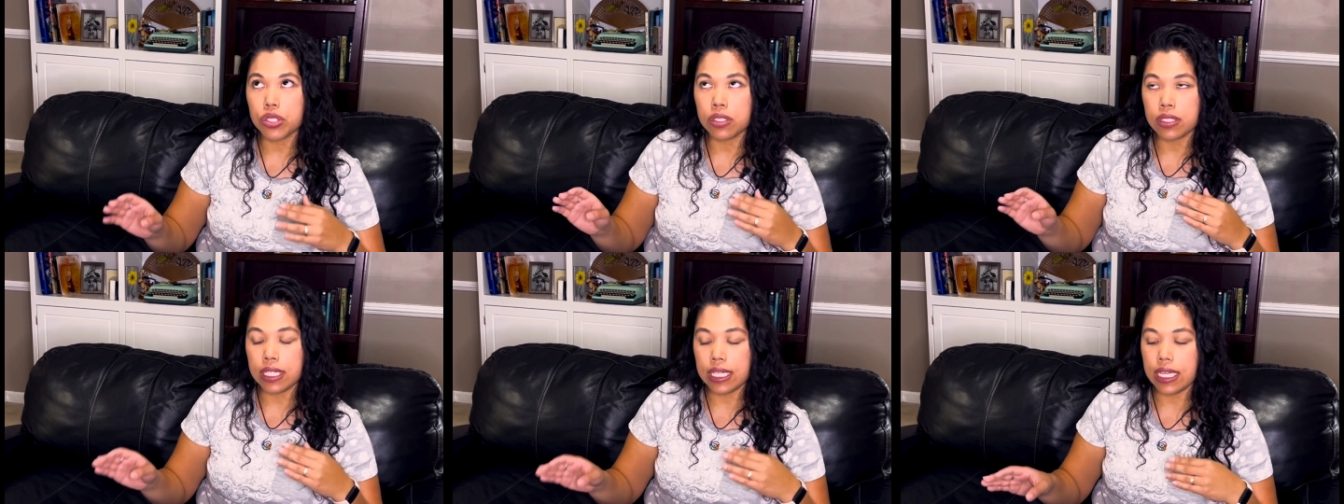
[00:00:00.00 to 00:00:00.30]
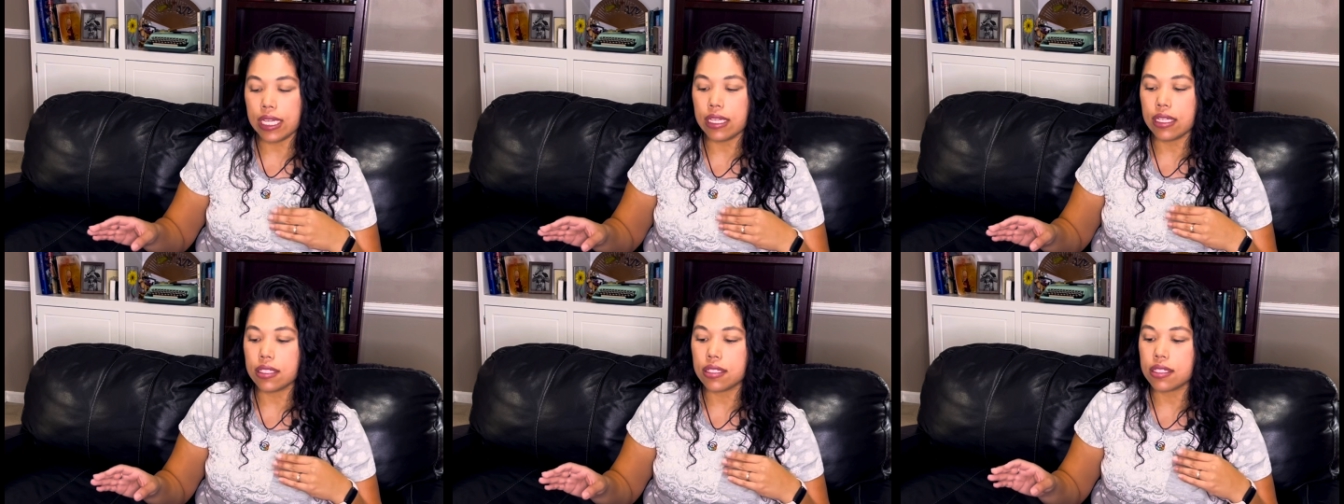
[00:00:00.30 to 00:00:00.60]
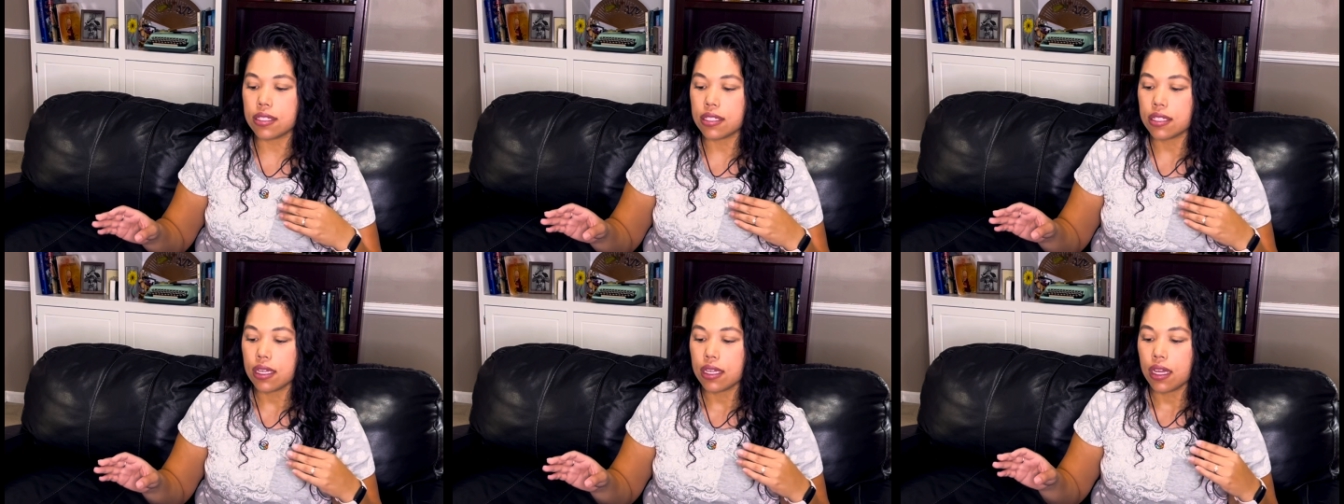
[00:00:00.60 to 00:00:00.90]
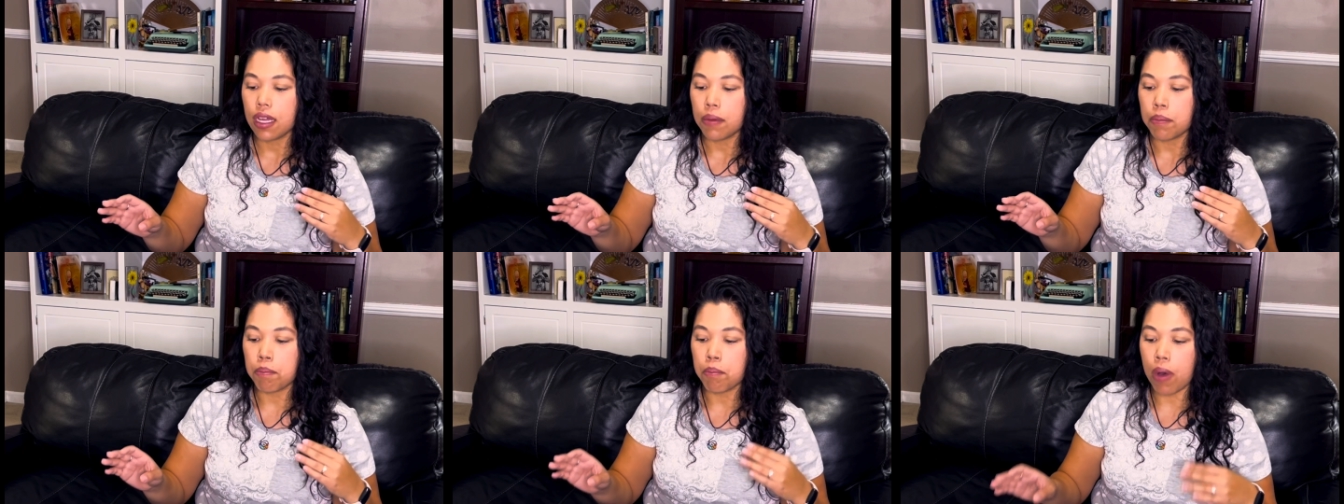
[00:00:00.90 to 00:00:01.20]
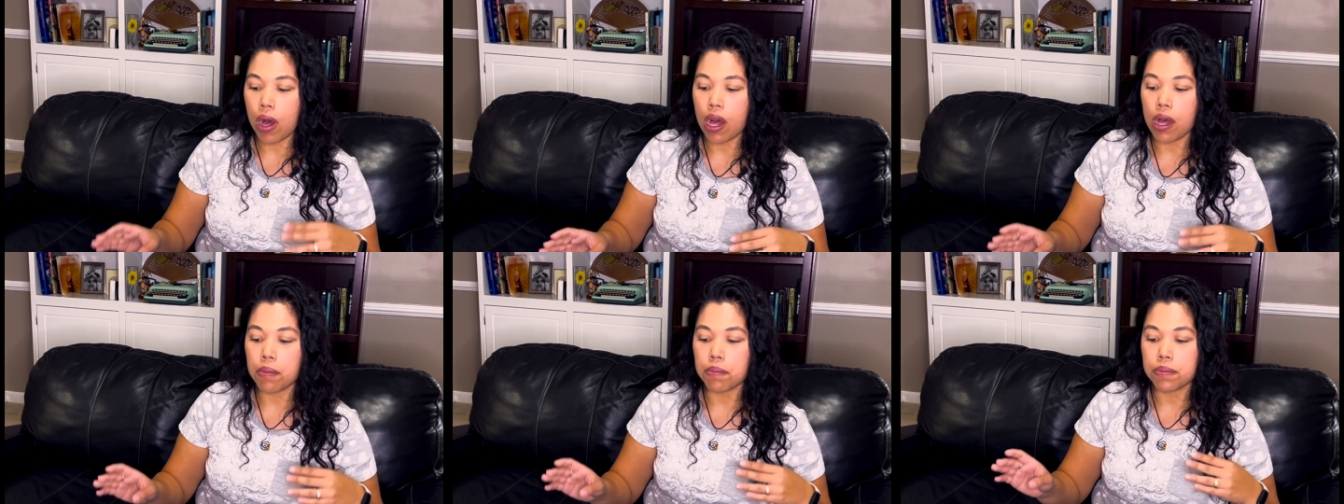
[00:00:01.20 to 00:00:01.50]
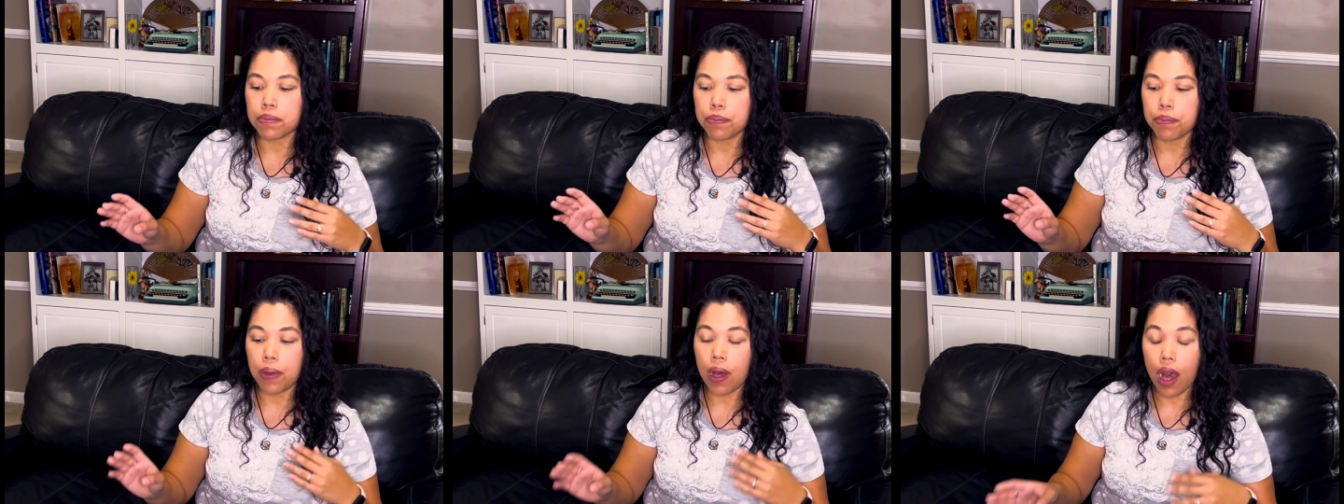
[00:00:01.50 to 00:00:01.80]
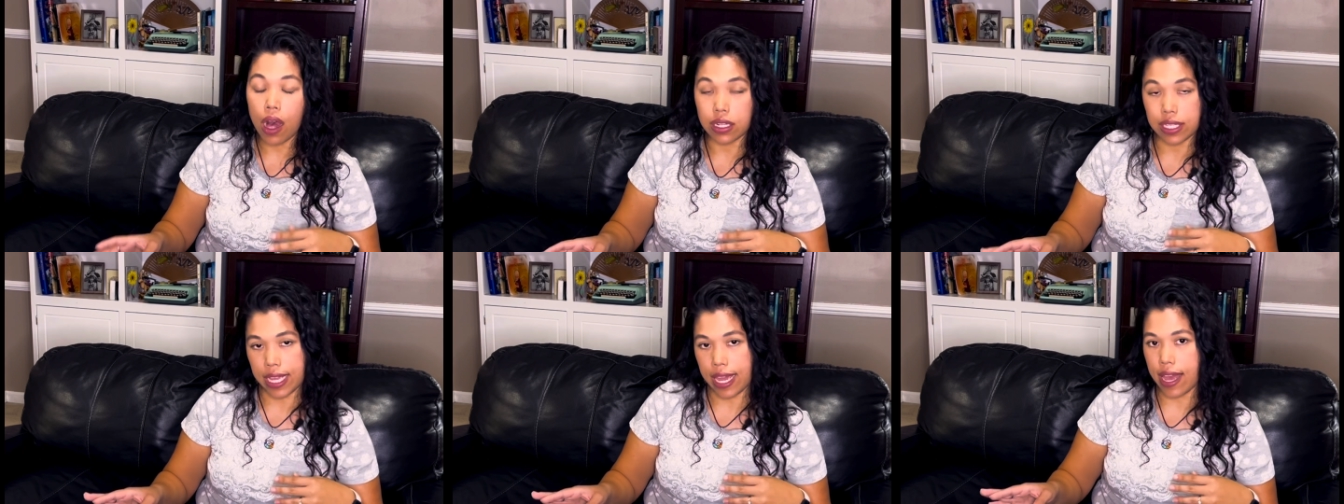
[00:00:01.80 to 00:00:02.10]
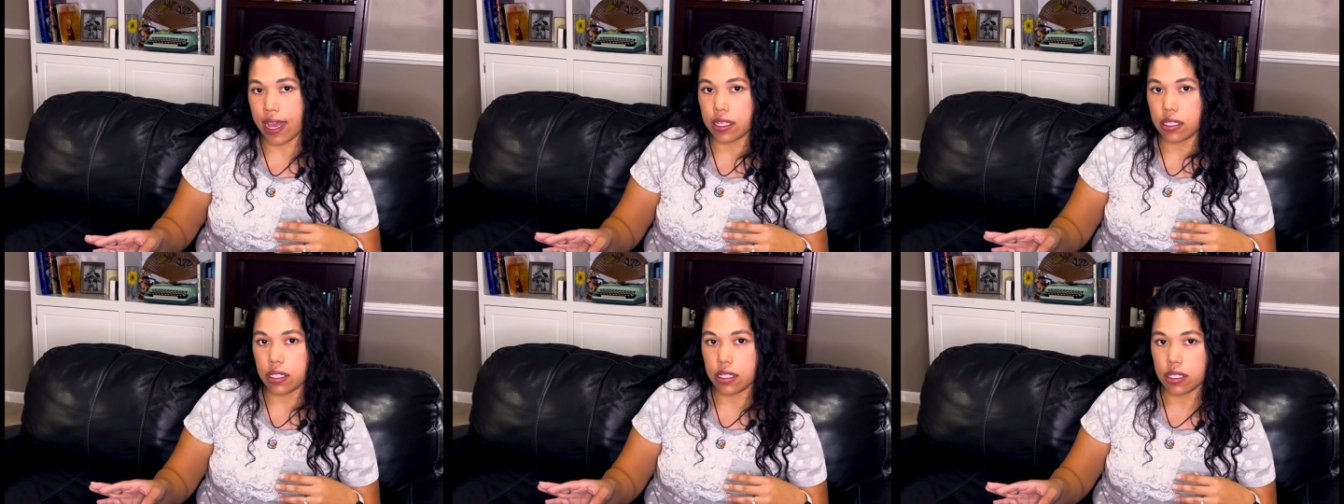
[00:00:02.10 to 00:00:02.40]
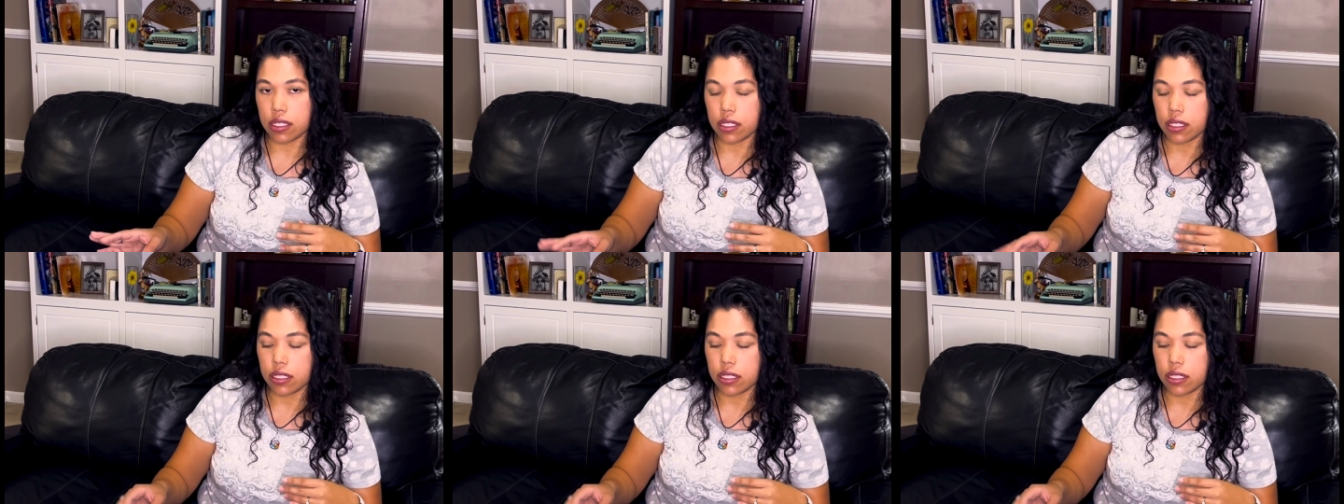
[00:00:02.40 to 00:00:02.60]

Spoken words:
Needs Mom podcast.